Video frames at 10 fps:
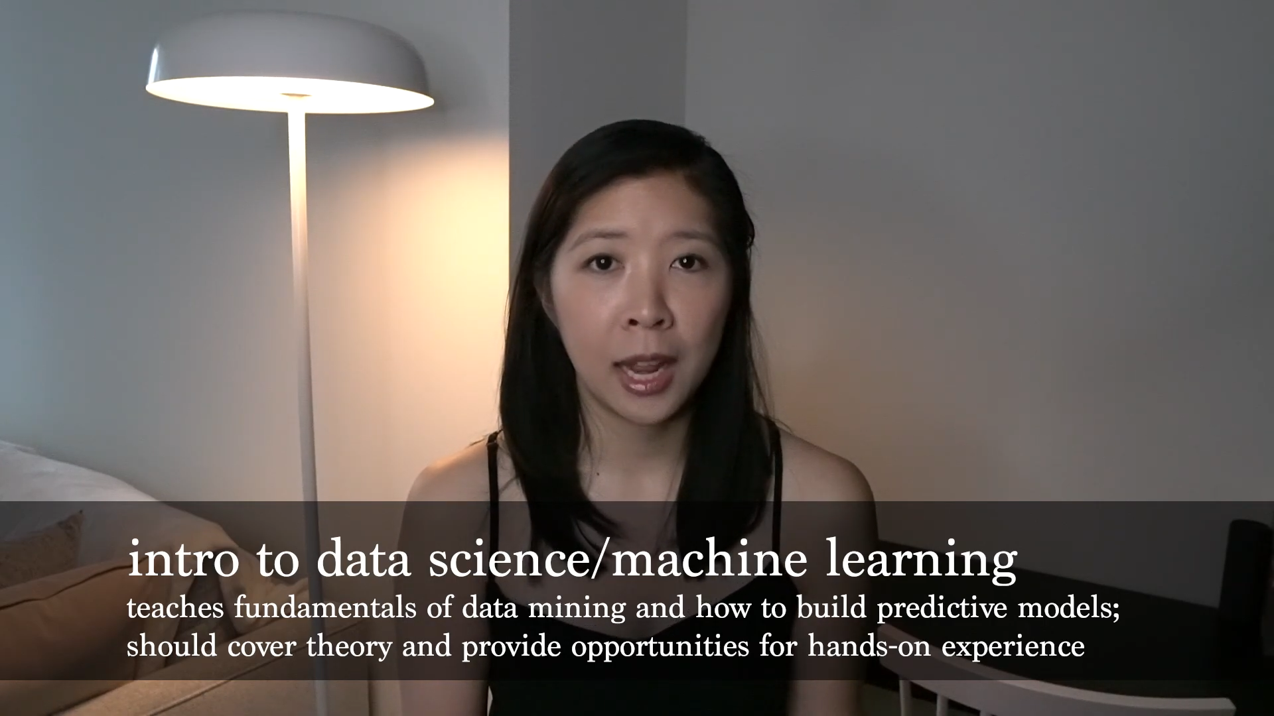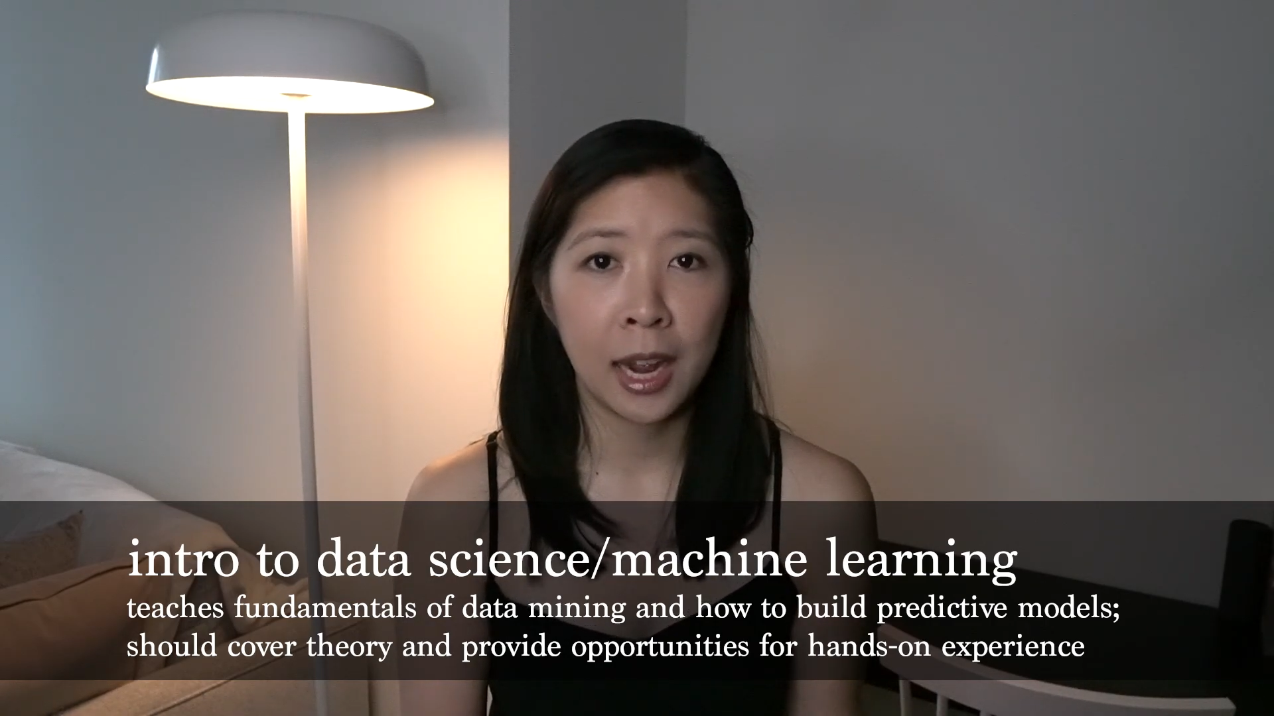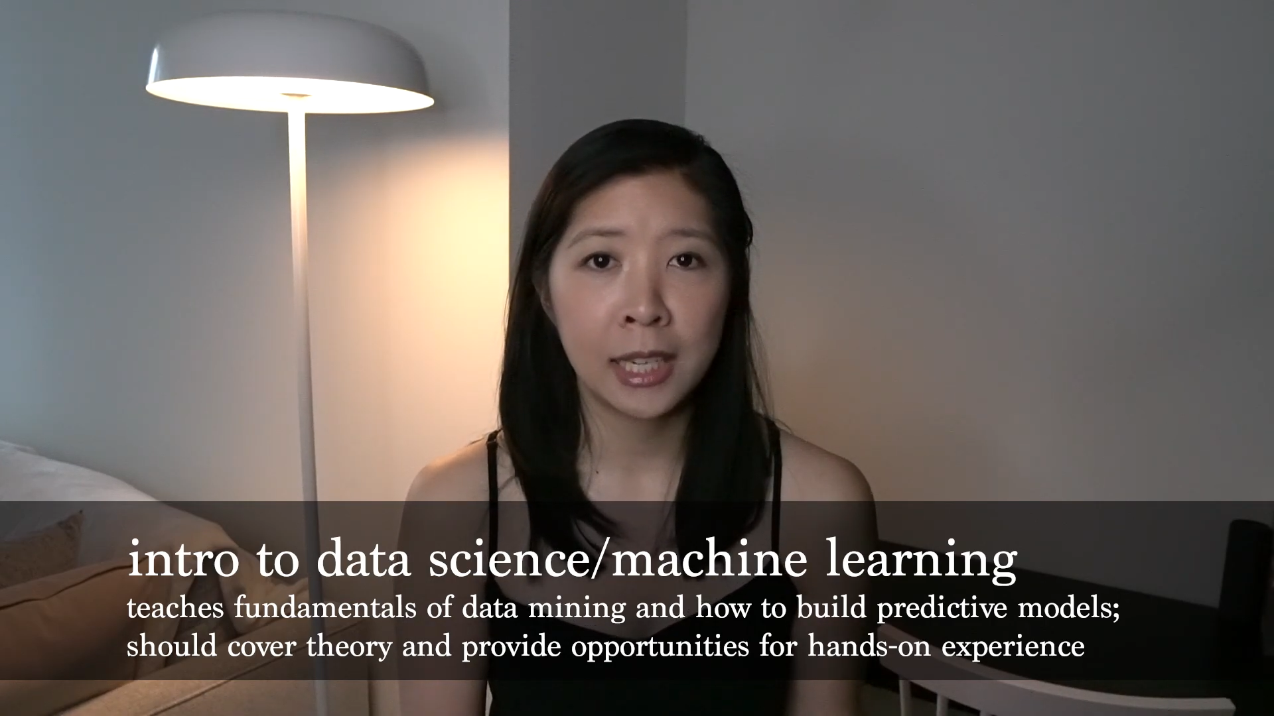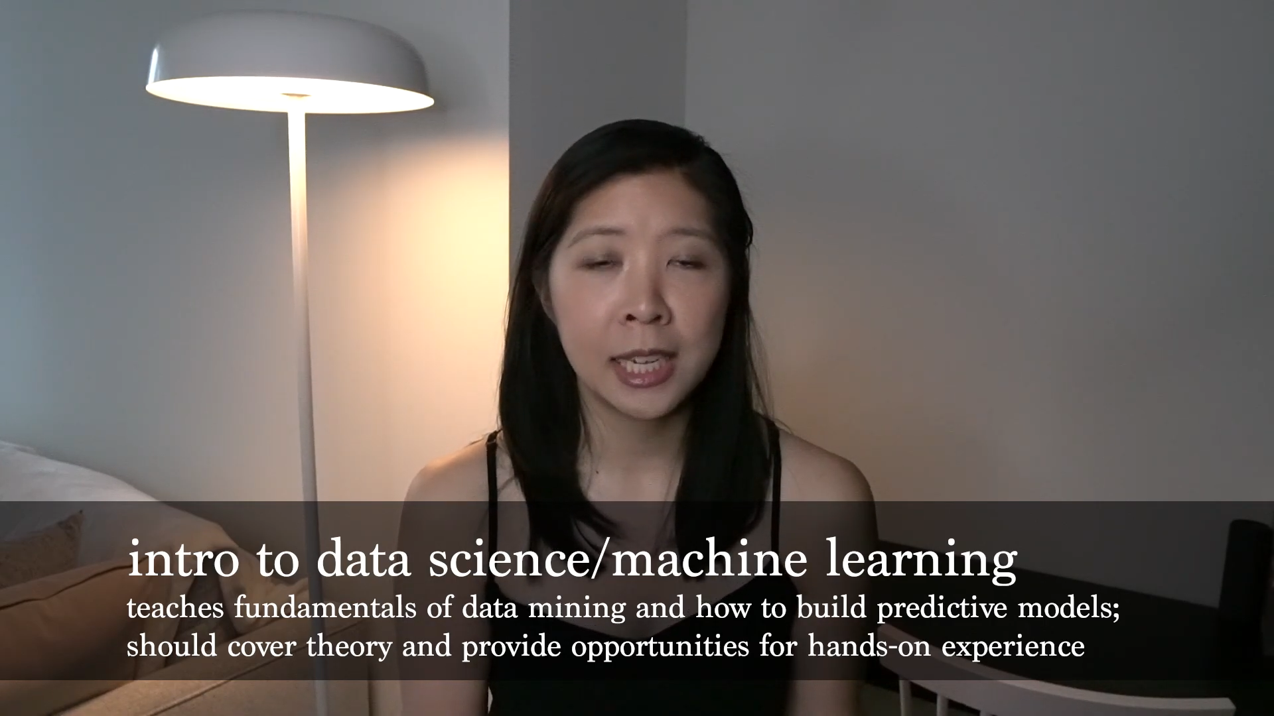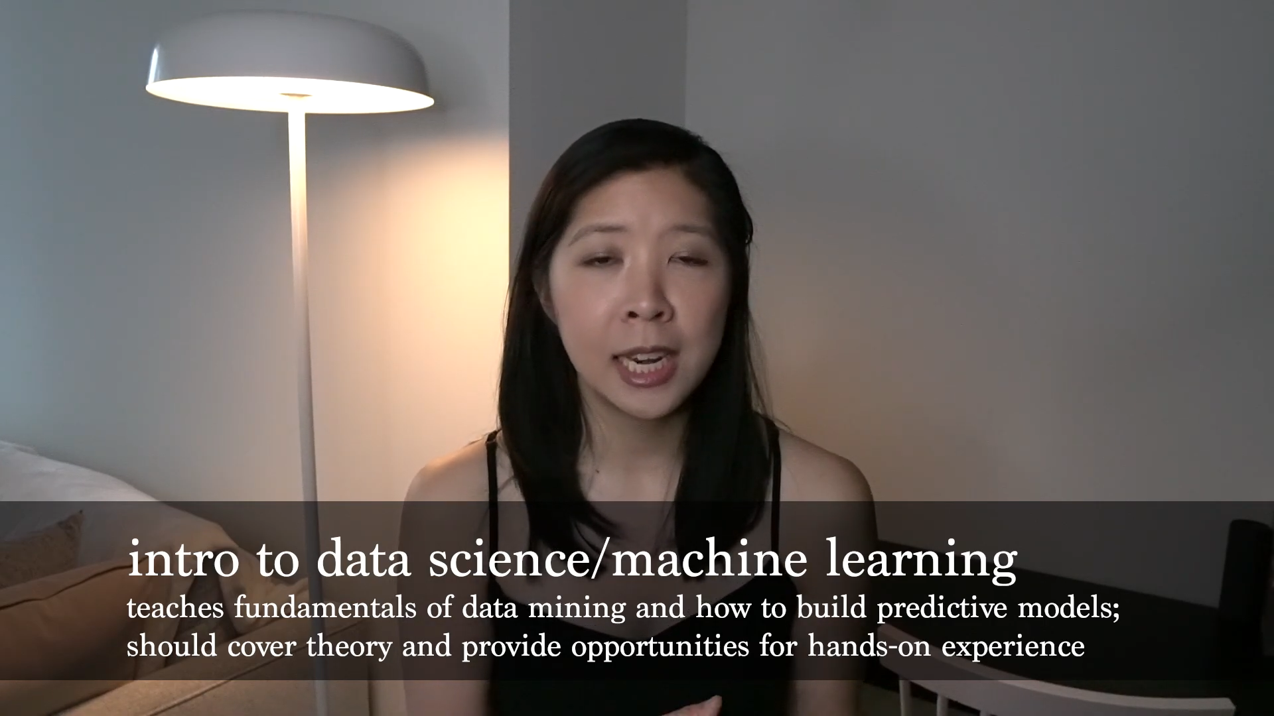and
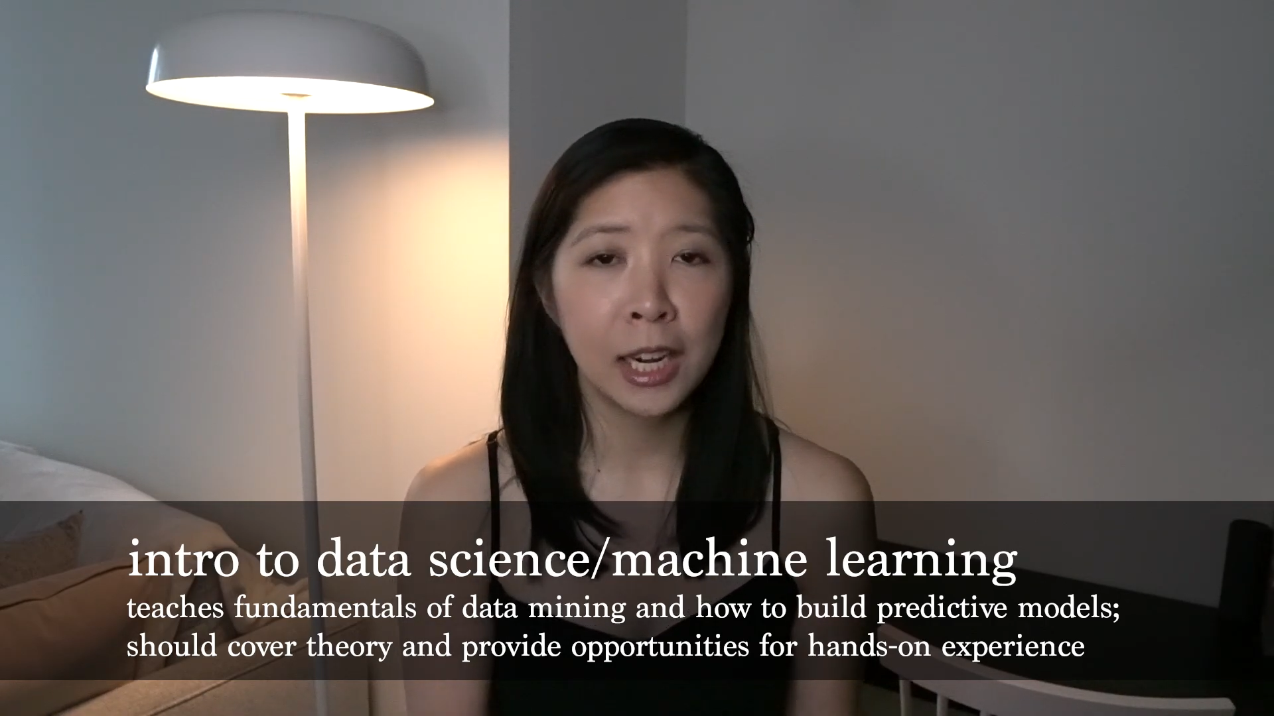I didn't